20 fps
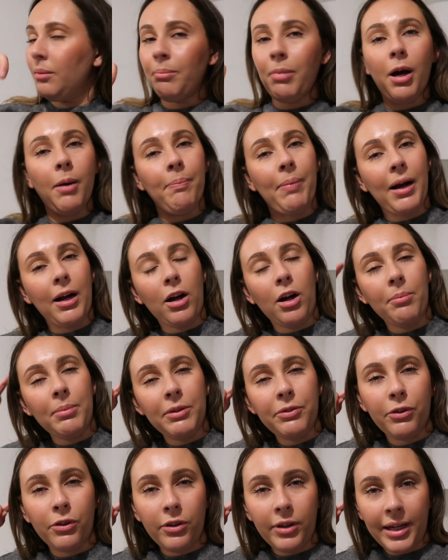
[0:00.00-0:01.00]
pop back on
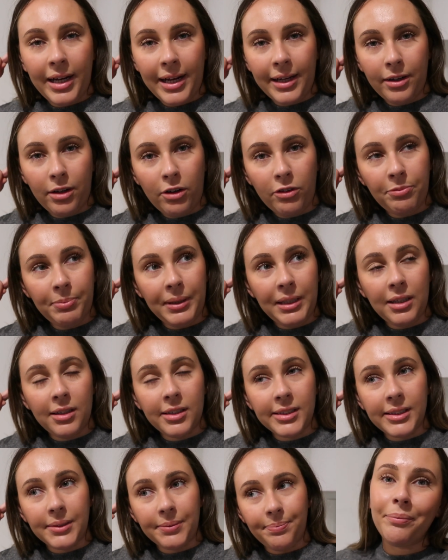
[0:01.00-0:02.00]
before I head off
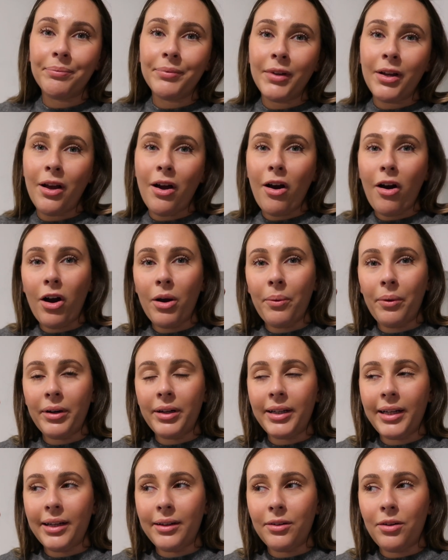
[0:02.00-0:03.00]
because I want
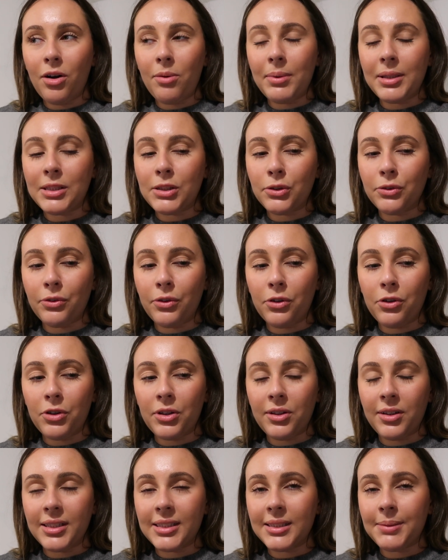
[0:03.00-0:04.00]
to get all my stuff
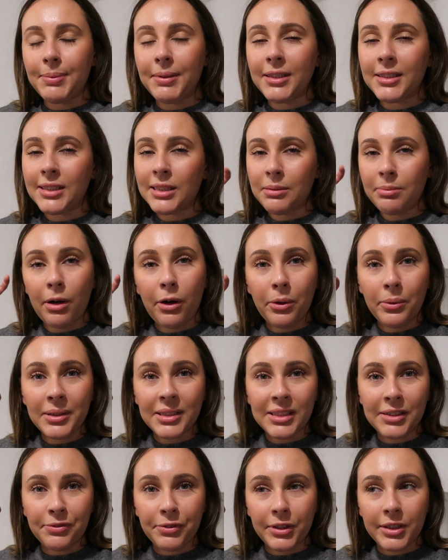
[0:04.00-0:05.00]
organized because tomorrow
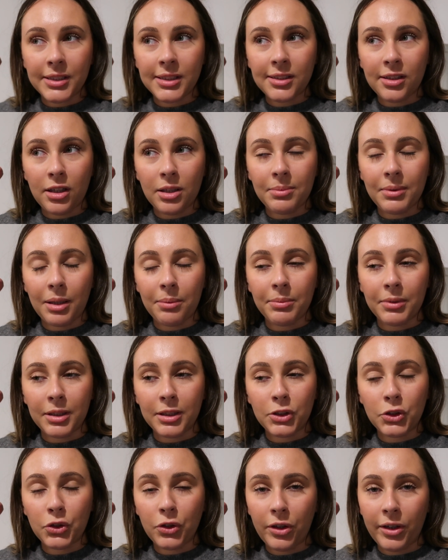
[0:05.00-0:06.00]
is the first time that I'm going
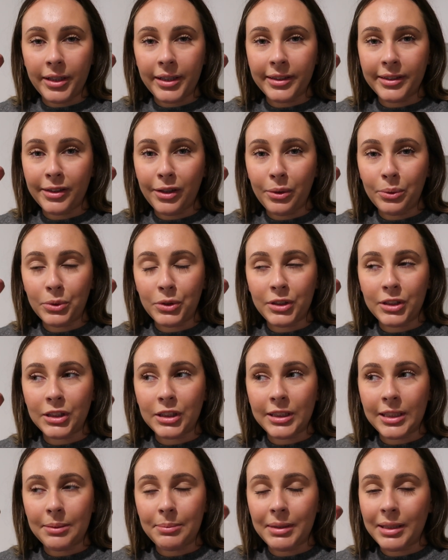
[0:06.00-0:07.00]
to try and go to the
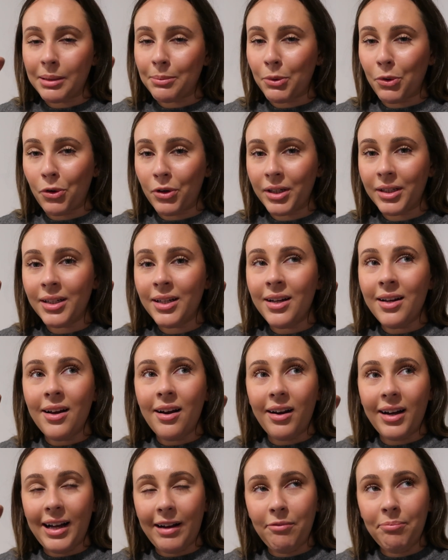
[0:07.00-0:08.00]
gym in the morning.
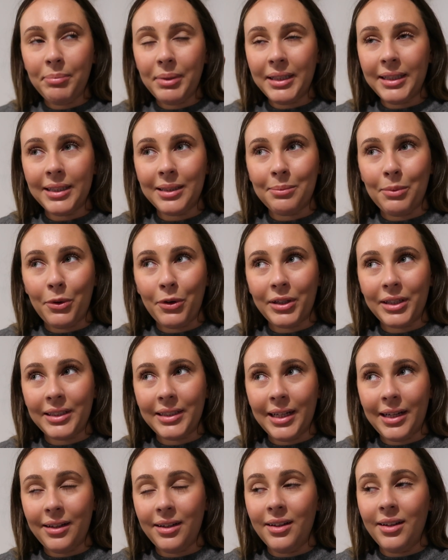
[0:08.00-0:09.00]
I haven't been in the morning
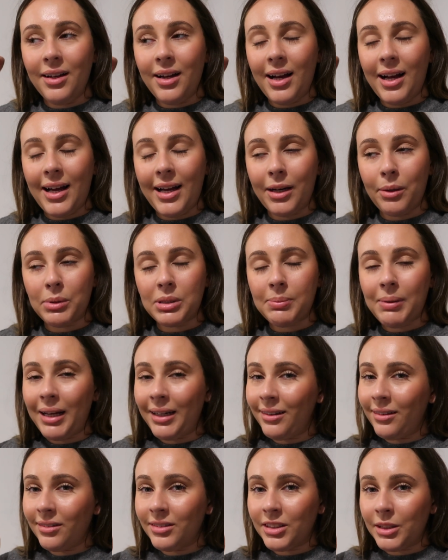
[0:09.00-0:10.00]
yet and I was
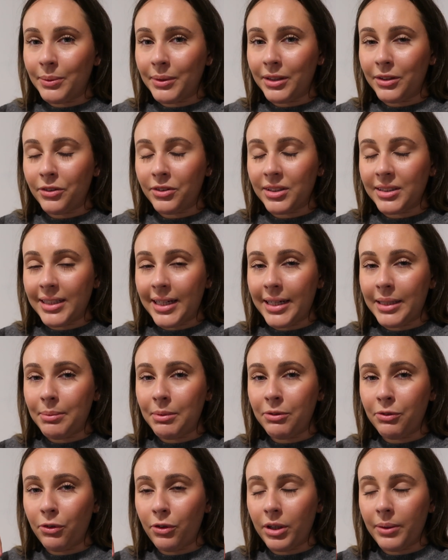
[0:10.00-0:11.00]
planning on doing it the other day
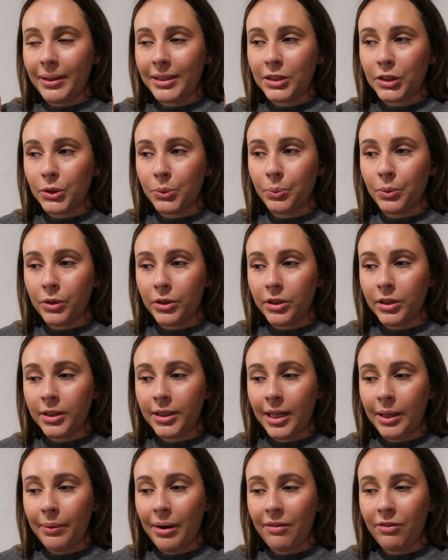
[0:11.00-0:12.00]
before I went to
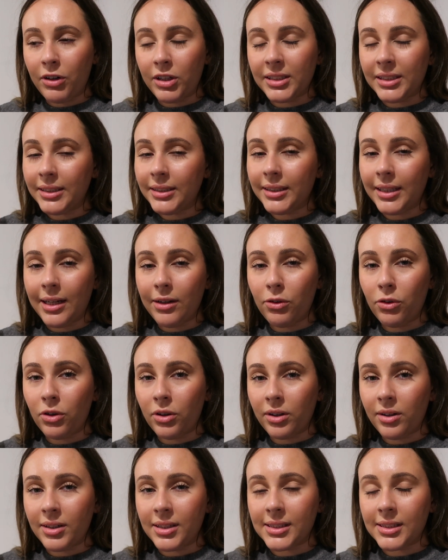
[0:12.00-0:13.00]
work. However, I didn't get
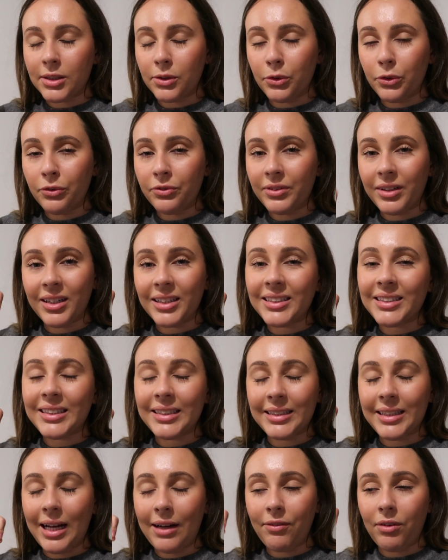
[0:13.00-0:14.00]
organized enough that I
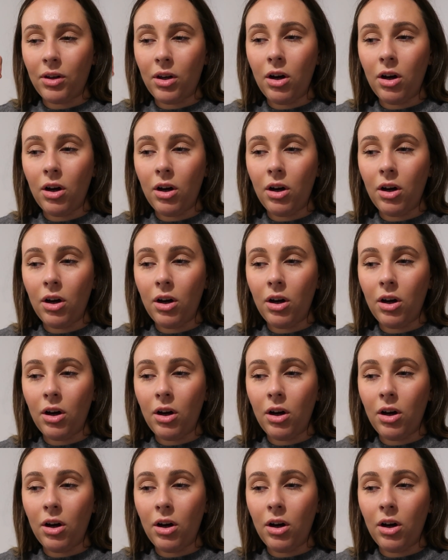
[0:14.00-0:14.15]
didn't have a